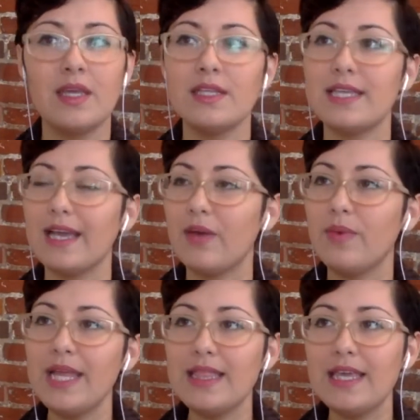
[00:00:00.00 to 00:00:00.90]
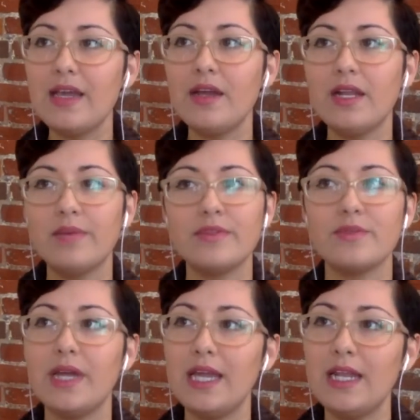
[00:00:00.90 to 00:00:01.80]
It's like I went there and it was
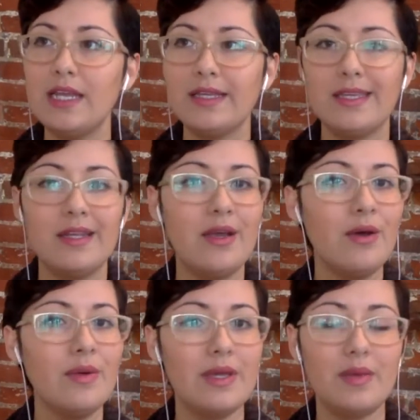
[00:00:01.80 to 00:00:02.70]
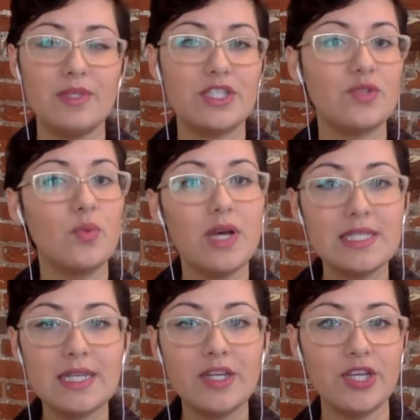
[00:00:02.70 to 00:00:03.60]
raining and it just
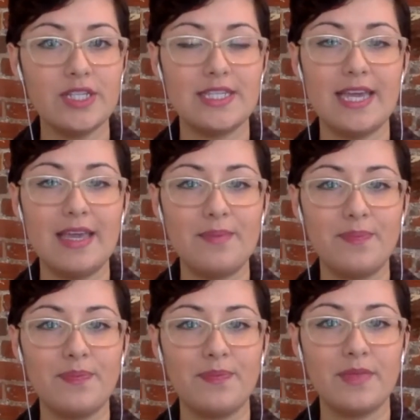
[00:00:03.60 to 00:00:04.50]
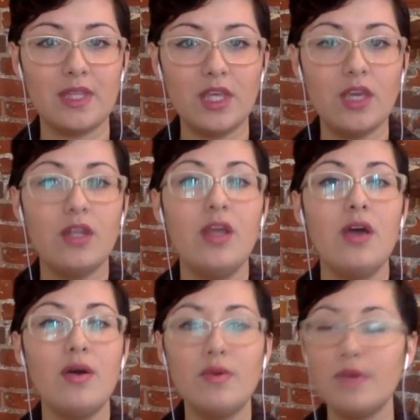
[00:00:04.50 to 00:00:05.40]
wasn't a good day. You
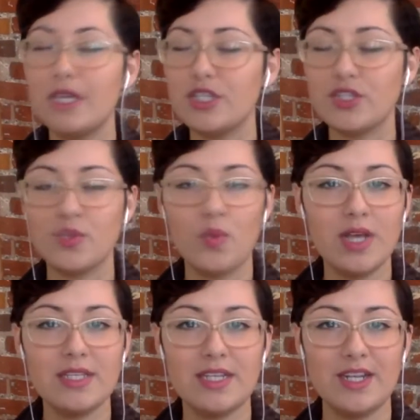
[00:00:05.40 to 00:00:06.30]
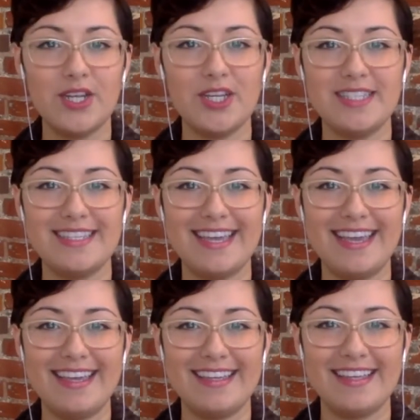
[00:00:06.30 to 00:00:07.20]
know, it just wasn't a good
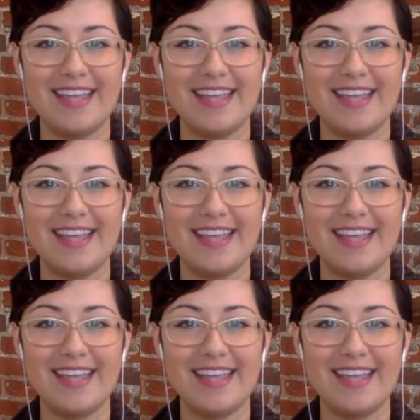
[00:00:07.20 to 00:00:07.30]
day.